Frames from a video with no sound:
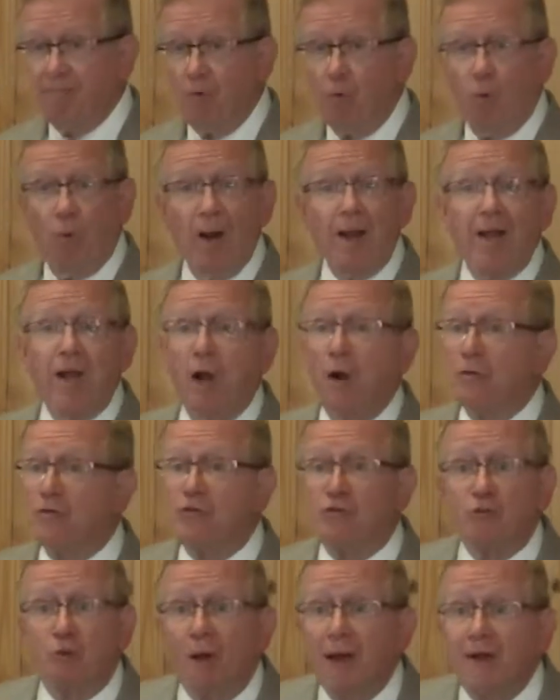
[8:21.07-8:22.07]
we go
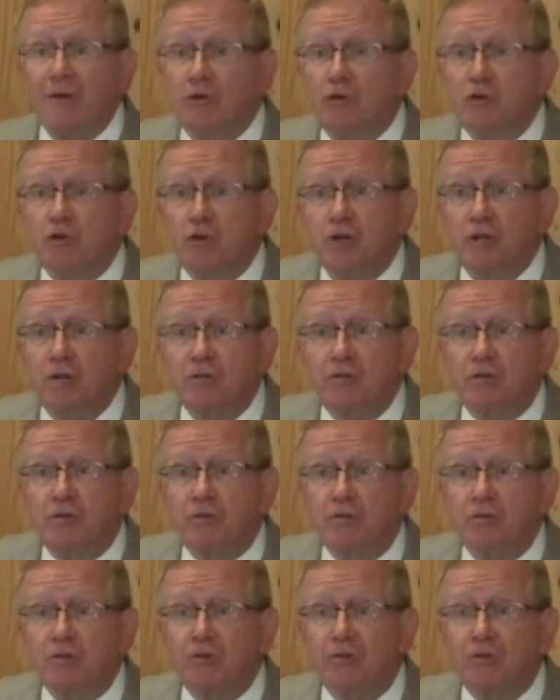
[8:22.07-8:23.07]
straight to
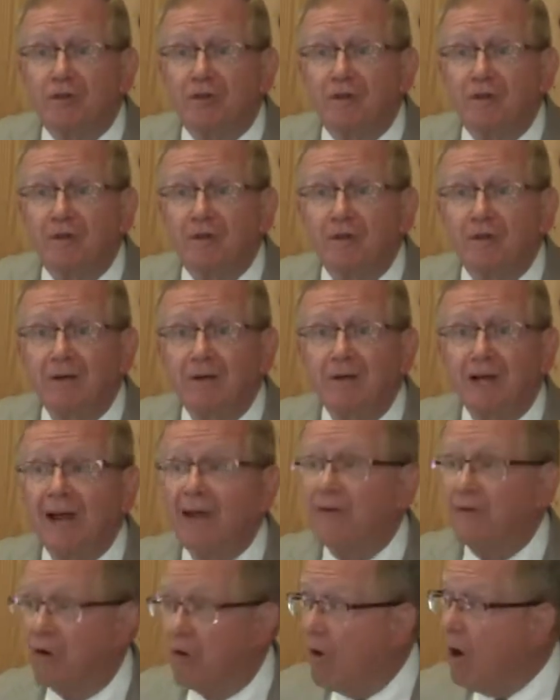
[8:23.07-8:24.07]
Jesus
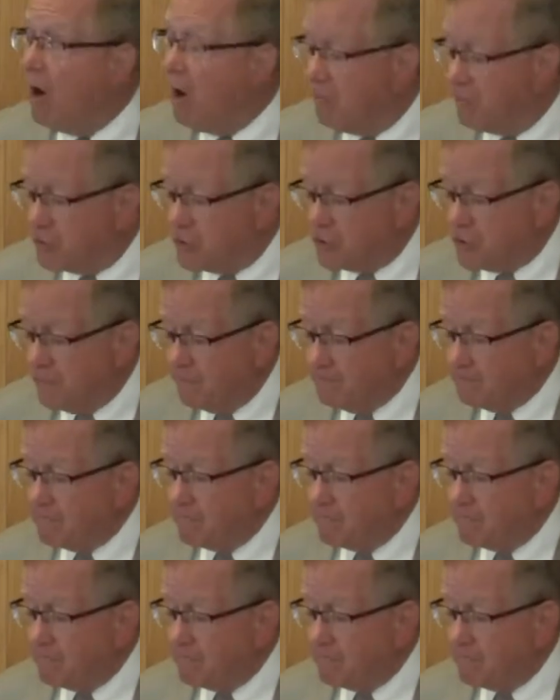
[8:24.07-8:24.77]
and the cross.